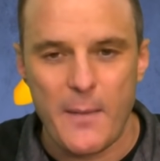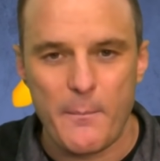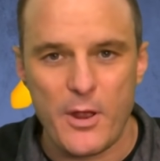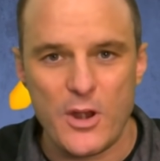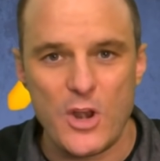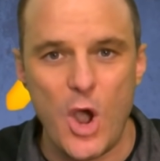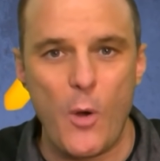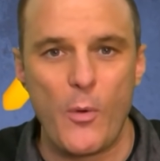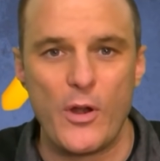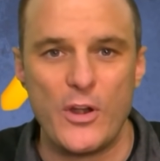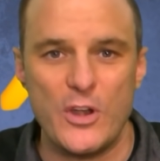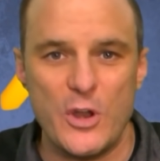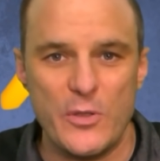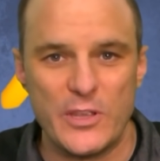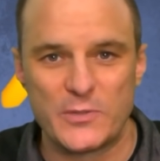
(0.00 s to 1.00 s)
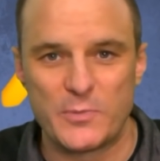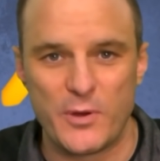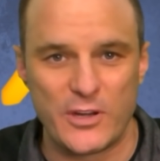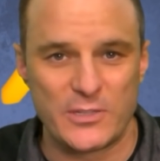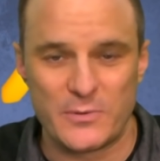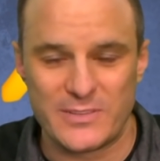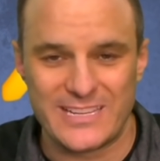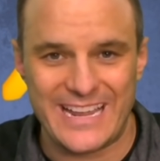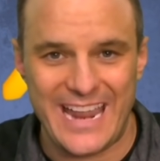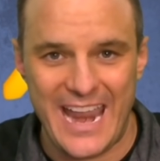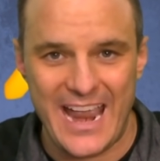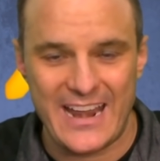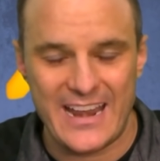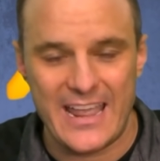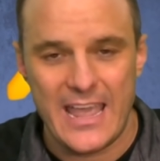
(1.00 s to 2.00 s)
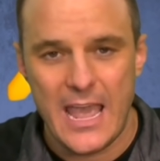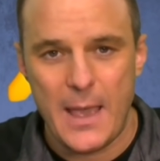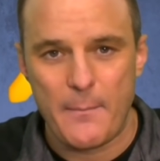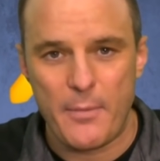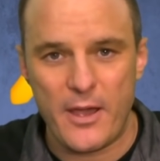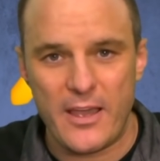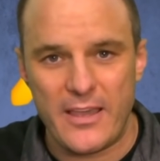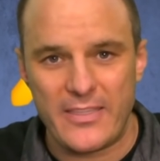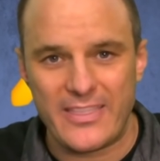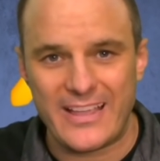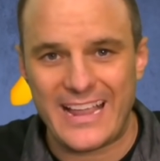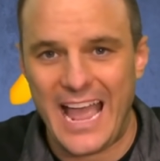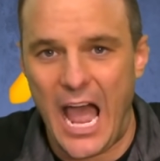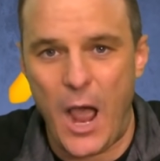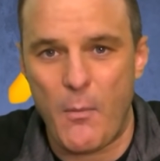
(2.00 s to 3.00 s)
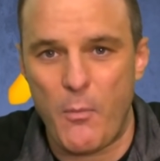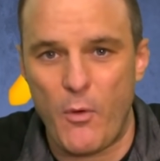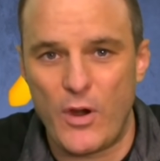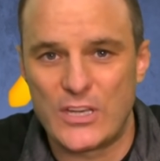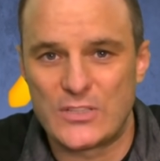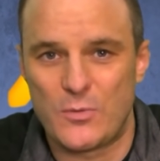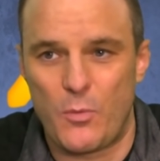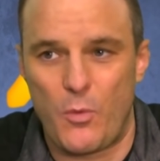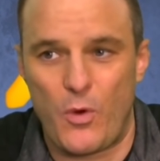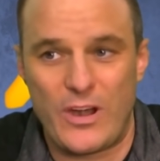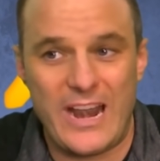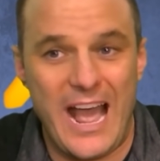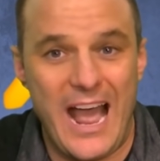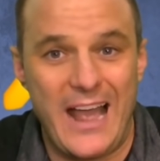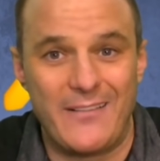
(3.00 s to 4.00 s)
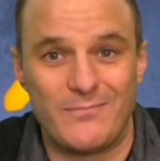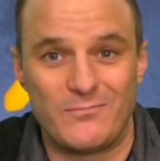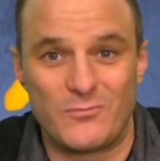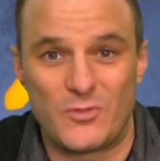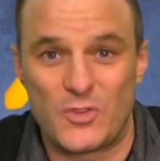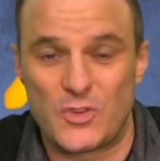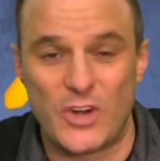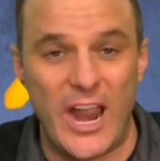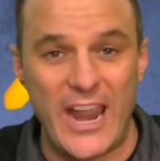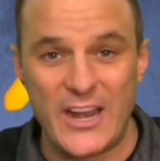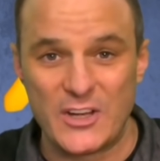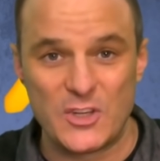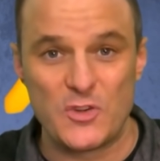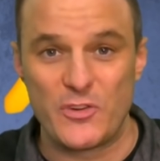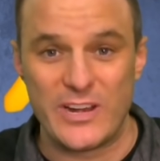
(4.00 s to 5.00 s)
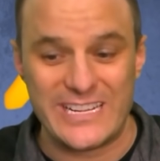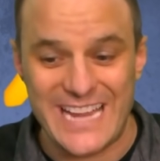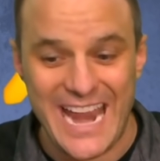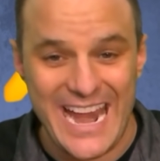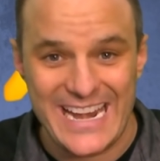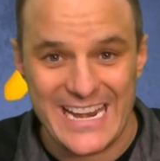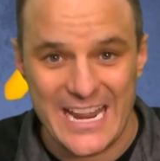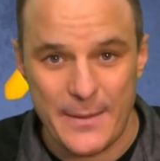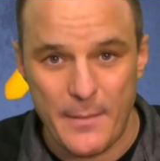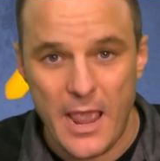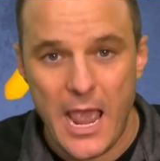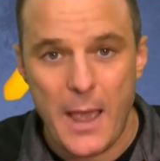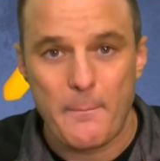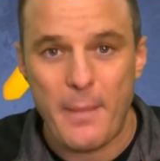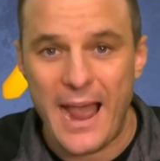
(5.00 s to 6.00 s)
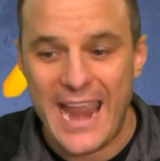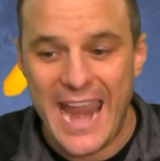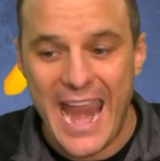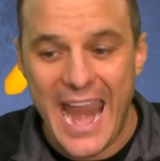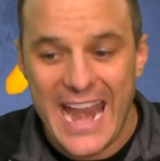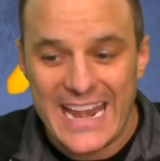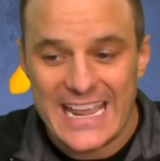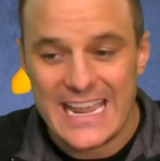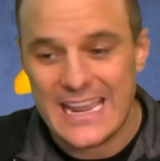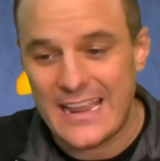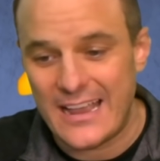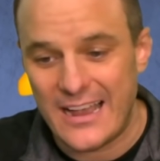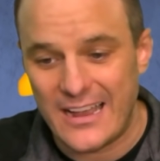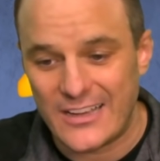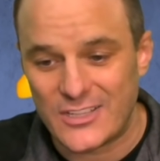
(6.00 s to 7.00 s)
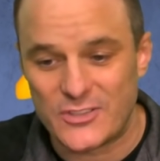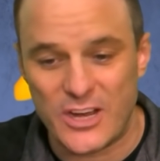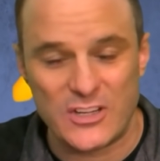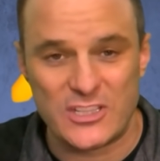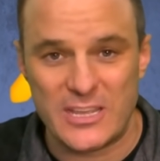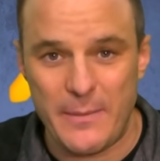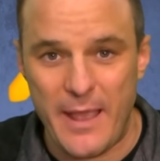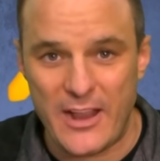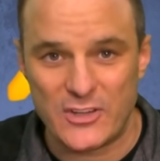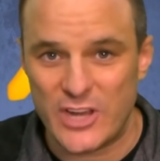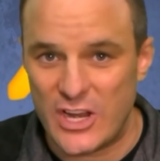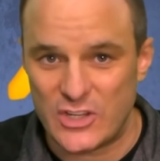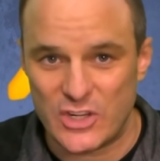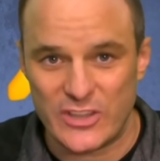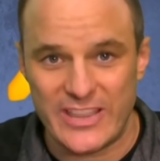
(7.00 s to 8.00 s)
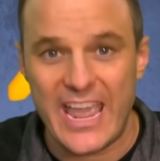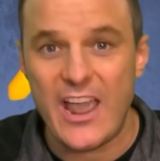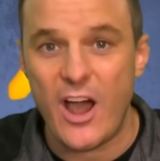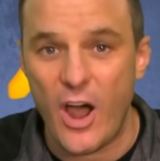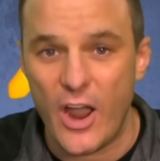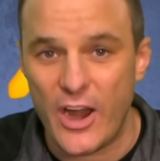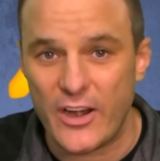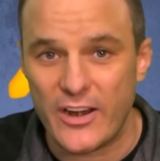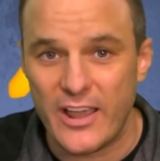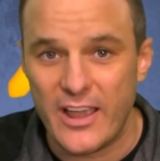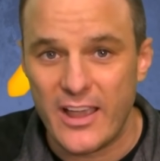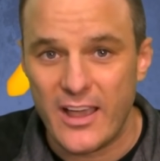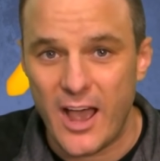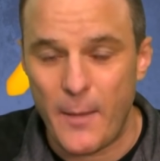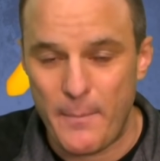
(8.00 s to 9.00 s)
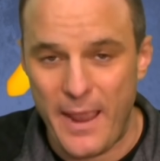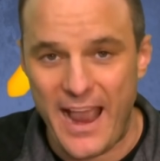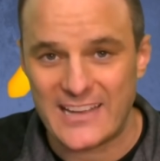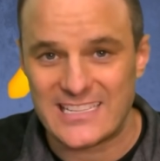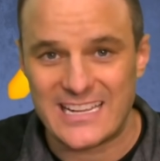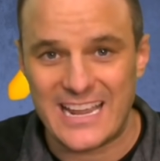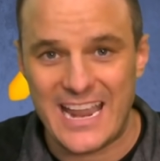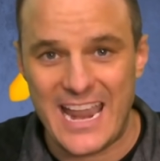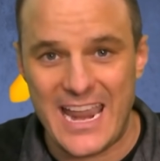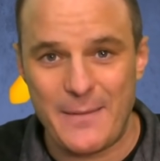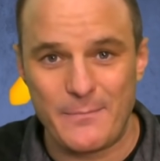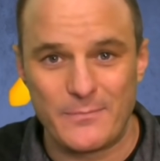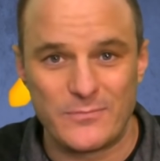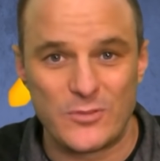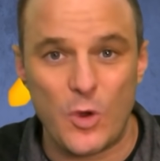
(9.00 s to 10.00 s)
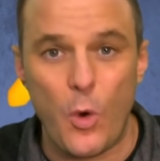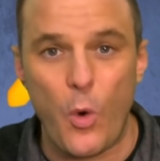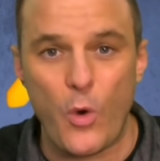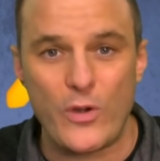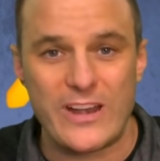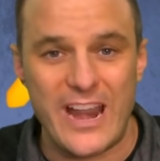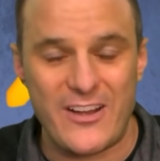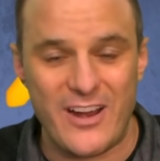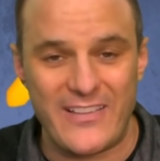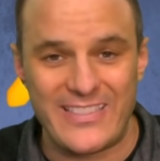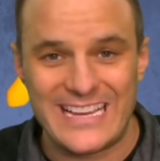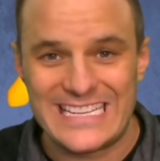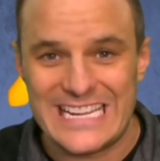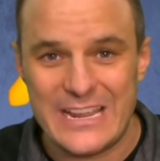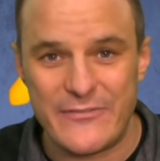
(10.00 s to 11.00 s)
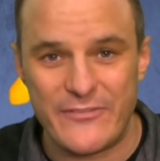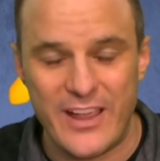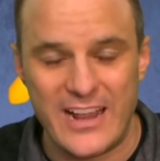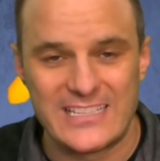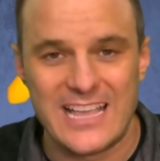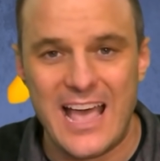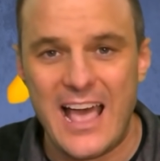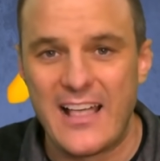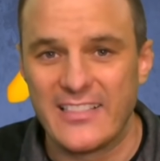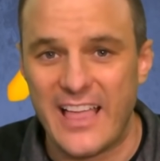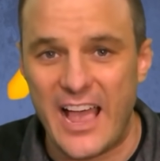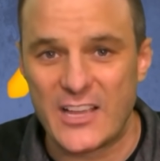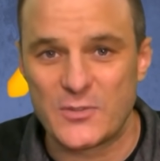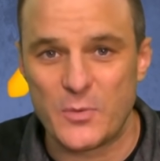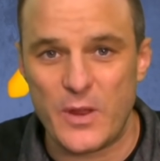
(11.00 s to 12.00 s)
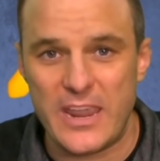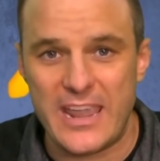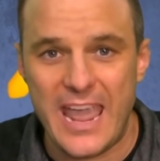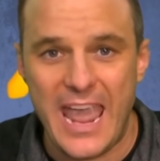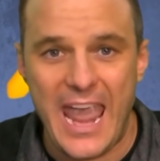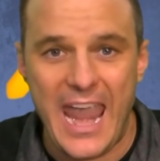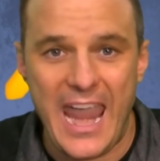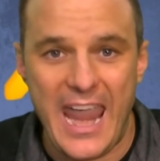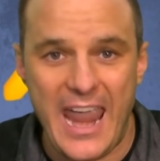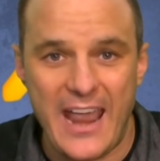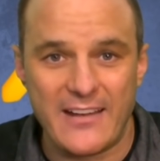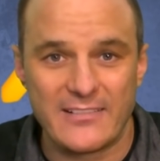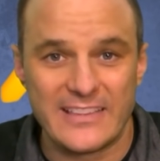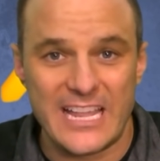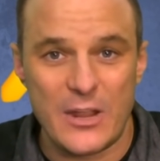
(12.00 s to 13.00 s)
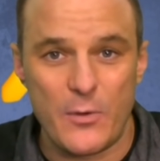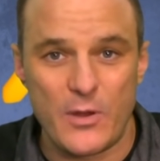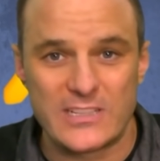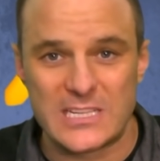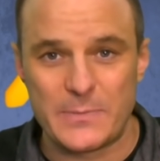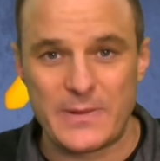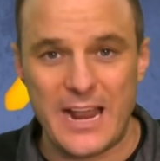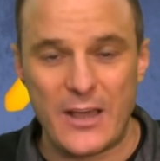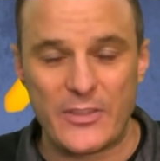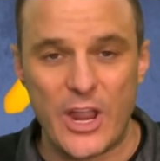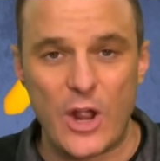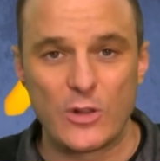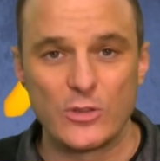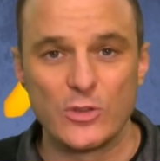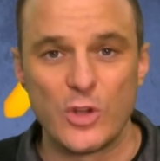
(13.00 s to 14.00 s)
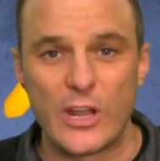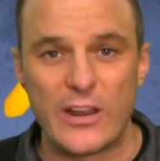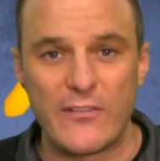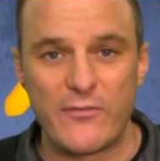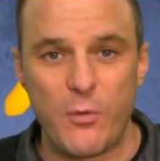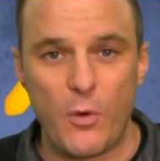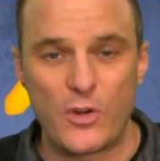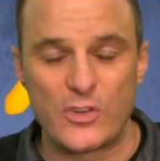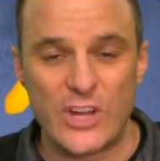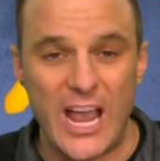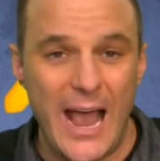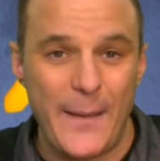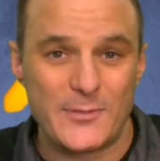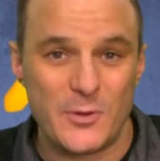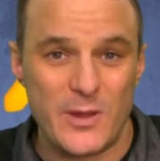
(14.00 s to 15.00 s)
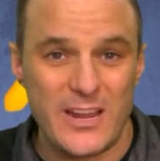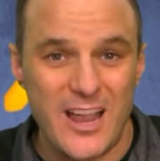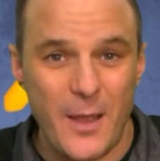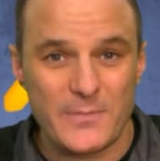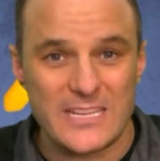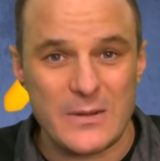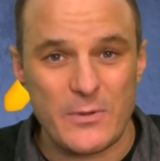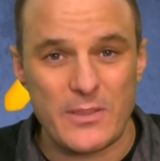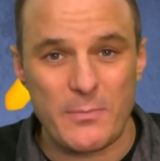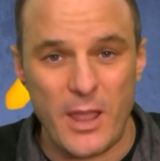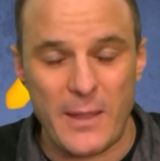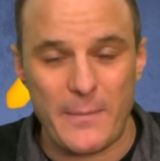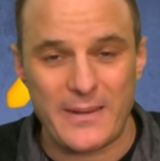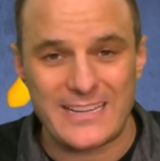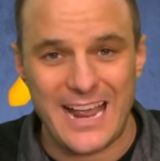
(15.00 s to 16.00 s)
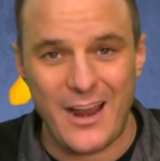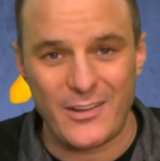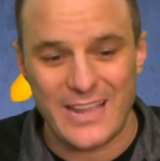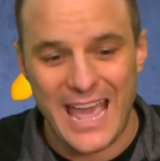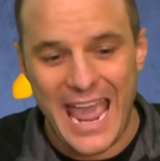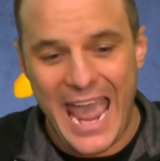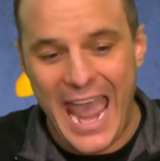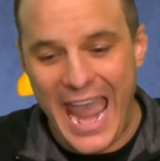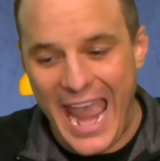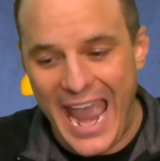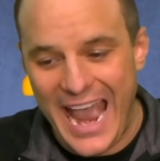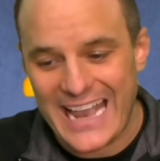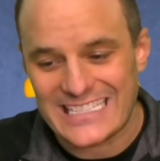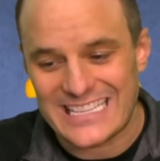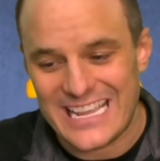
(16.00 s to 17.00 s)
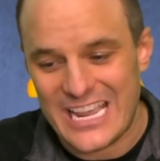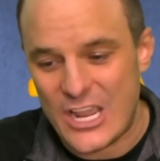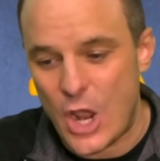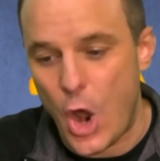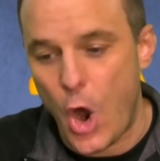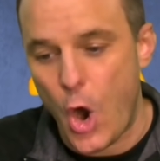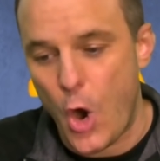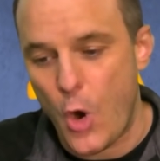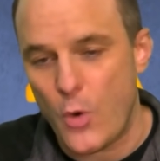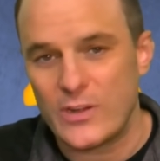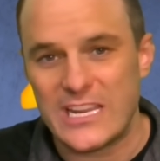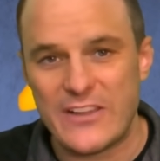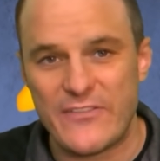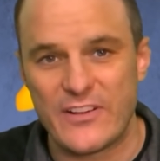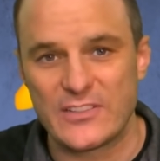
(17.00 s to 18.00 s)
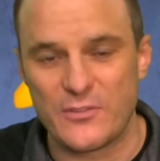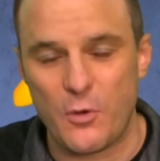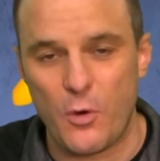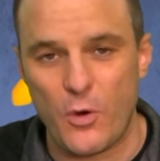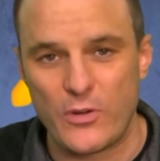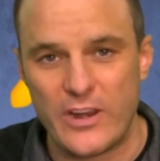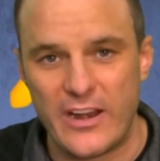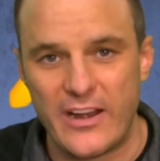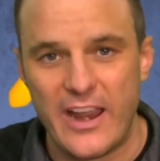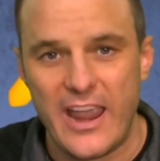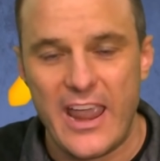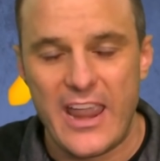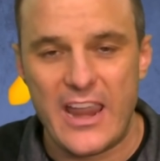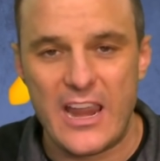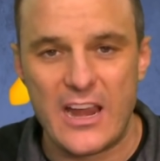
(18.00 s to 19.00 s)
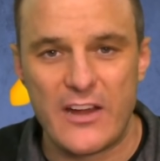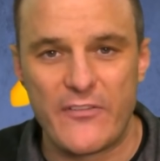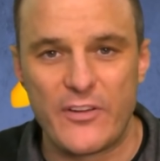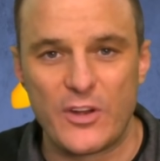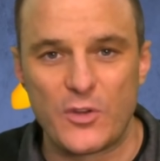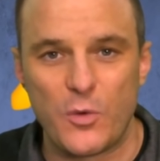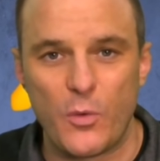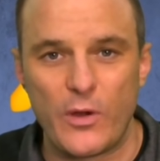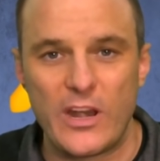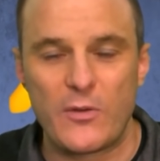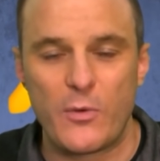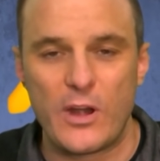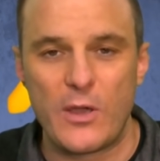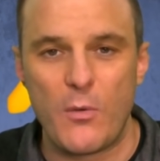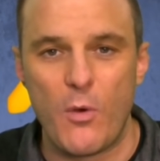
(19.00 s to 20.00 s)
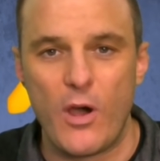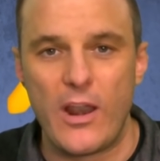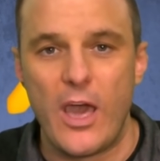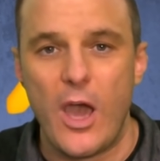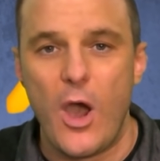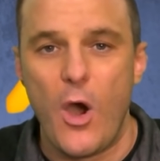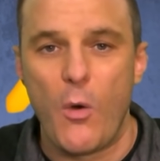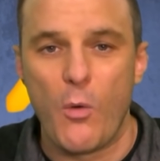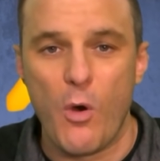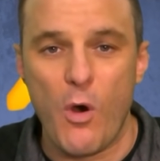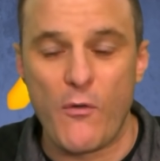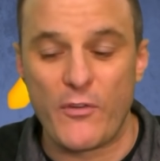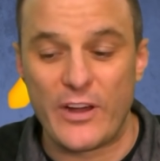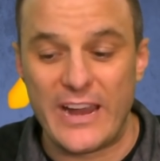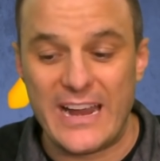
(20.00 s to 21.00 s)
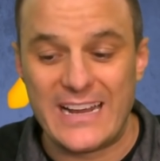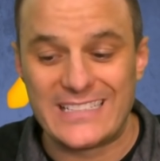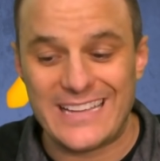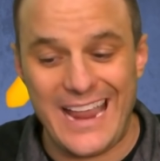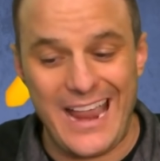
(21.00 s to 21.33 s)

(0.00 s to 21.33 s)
But no one knew this person was a candidate. But the Cowboys were not trying to retain him by any stretch of the imagination. They hired a passing game coordinator on the defense last week, and Linguist has been out there looking for jobs. So he comes in with Mike McDonald as the co-defensive coordinator here for your 2021 Wolverines.